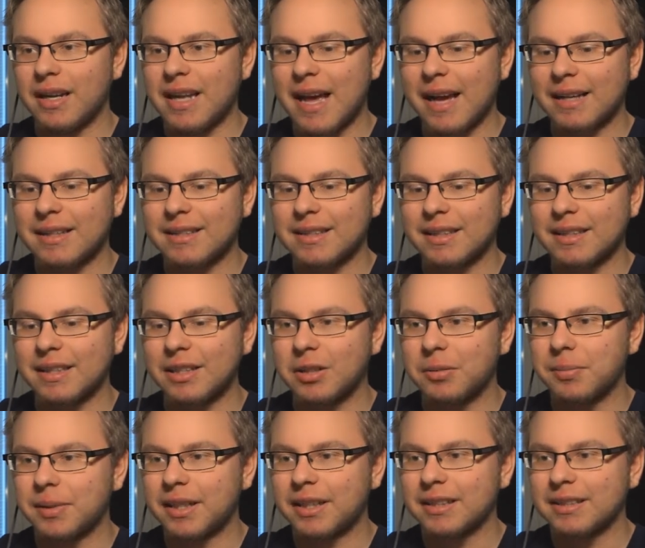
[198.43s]
an accent
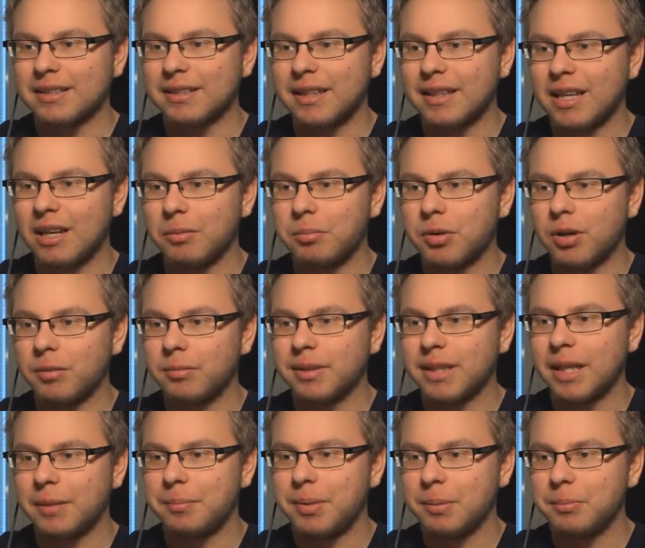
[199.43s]
here because that'll probably
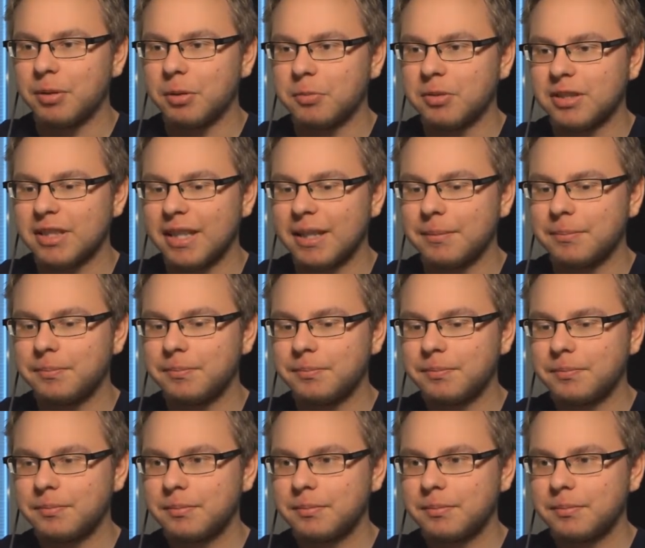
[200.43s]
get people upset.